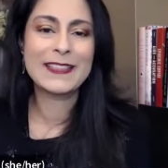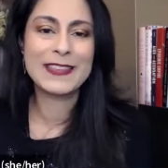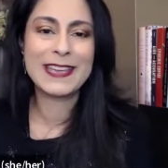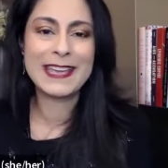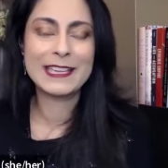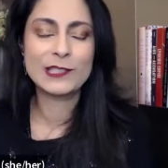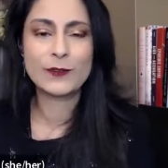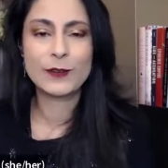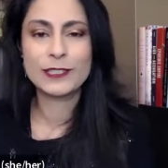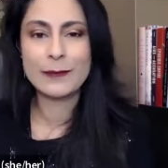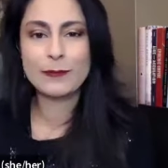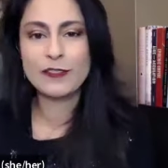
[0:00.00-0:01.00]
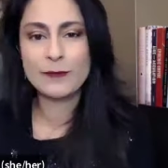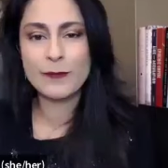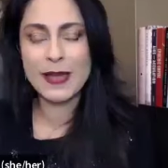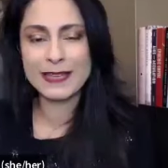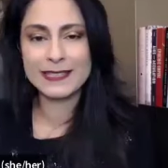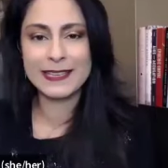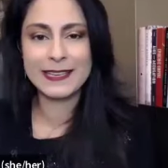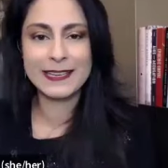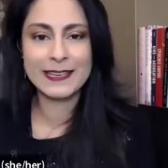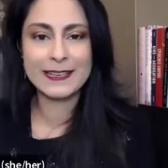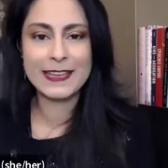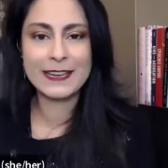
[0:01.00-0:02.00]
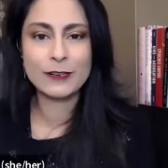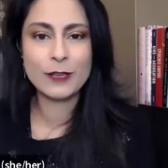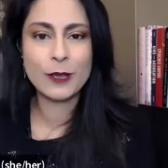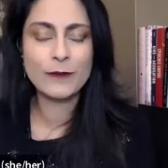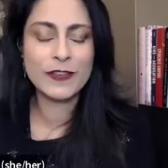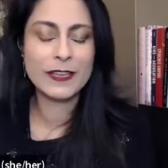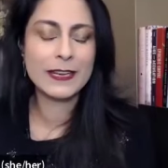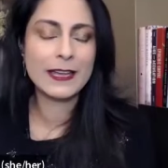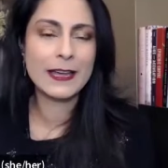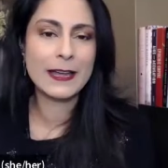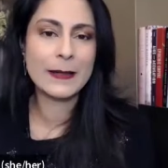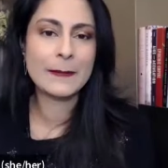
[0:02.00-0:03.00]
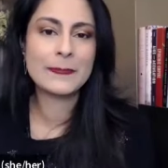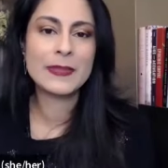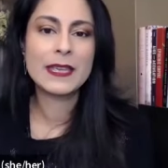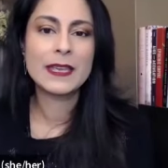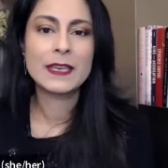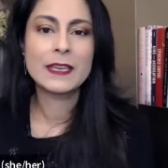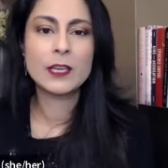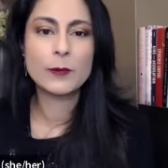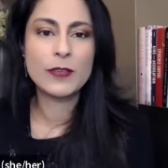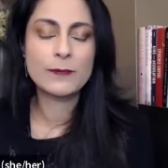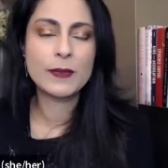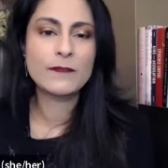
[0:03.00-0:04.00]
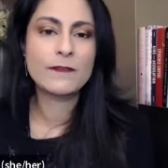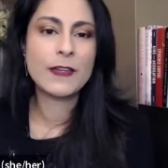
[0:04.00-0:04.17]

in the case, for example, of masking and, and COVID, um, you know, we've been